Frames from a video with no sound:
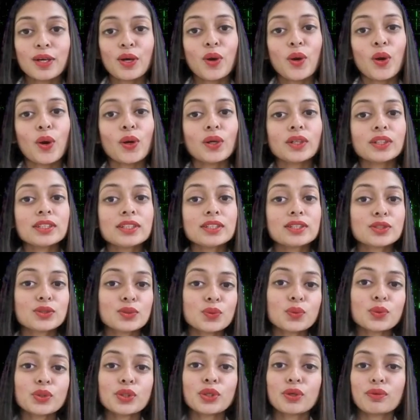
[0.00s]
or the
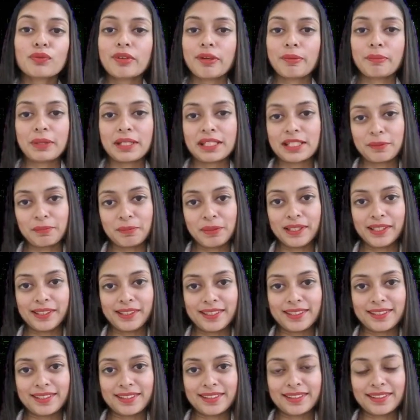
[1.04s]
Studio Web
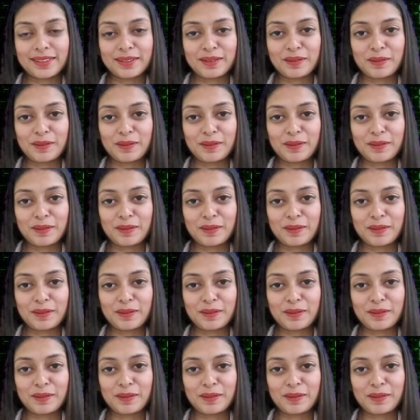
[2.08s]
experience.